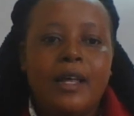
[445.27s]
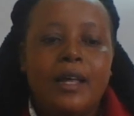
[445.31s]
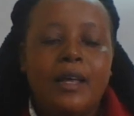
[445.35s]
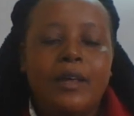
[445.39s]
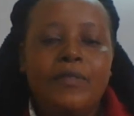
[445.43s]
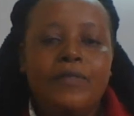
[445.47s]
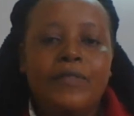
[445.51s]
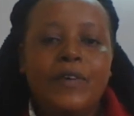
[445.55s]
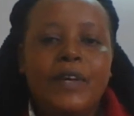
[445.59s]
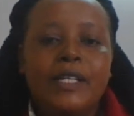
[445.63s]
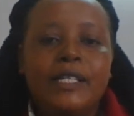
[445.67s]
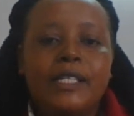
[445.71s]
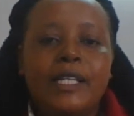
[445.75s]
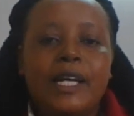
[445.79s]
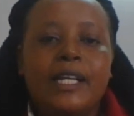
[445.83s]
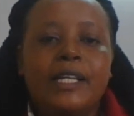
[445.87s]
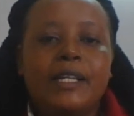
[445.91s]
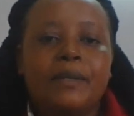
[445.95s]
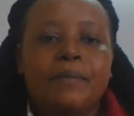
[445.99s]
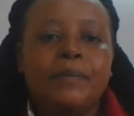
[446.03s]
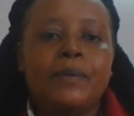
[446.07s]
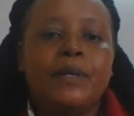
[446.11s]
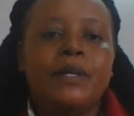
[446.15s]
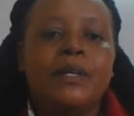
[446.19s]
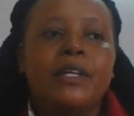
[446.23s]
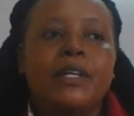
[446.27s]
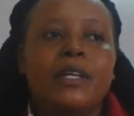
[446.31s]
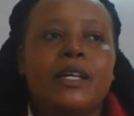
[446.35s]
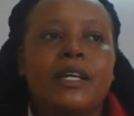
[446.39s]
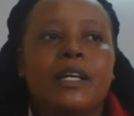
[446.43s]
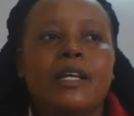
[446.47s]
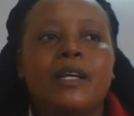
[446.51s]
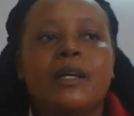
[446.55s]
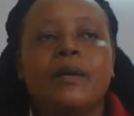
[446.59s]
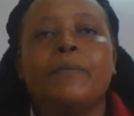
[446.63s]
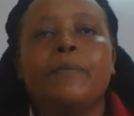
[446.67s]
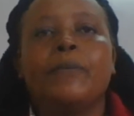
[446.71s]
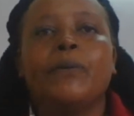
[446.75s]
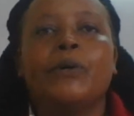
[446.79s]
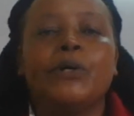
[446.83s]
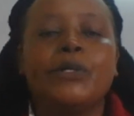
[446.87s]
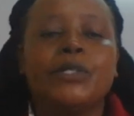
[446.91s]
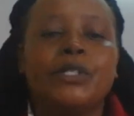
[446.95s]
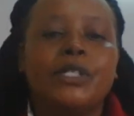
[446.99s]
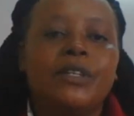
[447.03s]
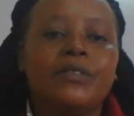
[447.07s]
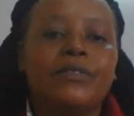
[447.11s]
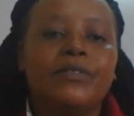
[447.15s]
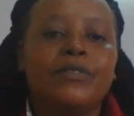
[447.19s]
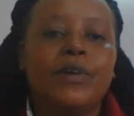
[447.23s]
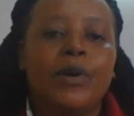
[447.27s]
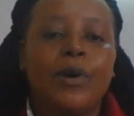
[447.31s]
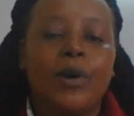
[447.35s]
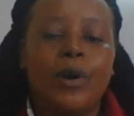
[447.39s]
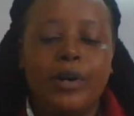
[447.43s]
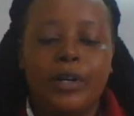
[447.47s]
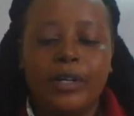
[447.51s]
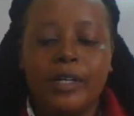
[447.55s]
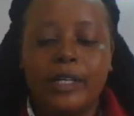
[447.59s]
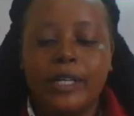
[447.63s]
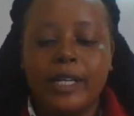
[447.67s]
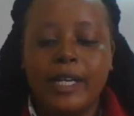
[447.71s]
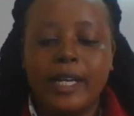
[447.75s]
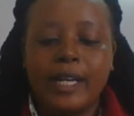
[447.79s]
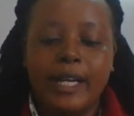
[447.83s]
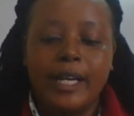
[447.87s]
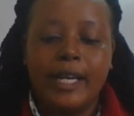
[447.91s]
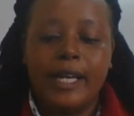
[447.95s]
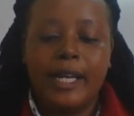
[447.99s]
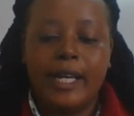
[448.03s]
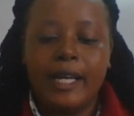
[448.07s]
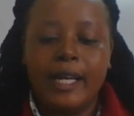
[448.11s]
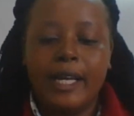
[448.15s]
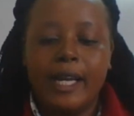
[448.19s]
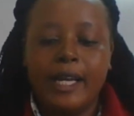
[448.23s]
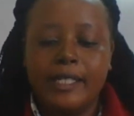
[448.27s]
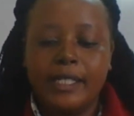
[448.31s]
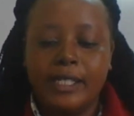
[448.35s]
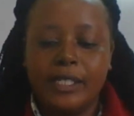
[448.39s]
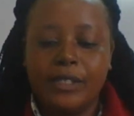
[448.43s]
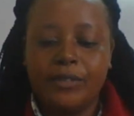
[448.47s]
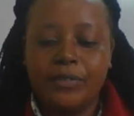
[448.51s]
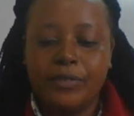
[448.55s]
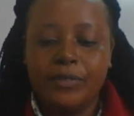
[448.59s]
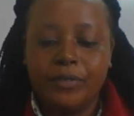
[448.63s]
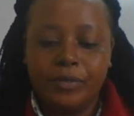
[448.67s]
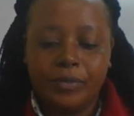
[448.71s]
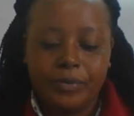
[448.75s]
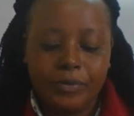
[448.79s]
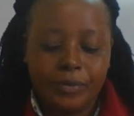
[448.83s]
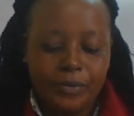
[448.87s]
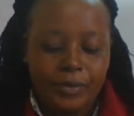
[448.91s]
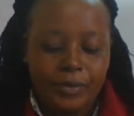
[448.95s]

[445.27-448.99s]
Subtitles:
can be positive or negative.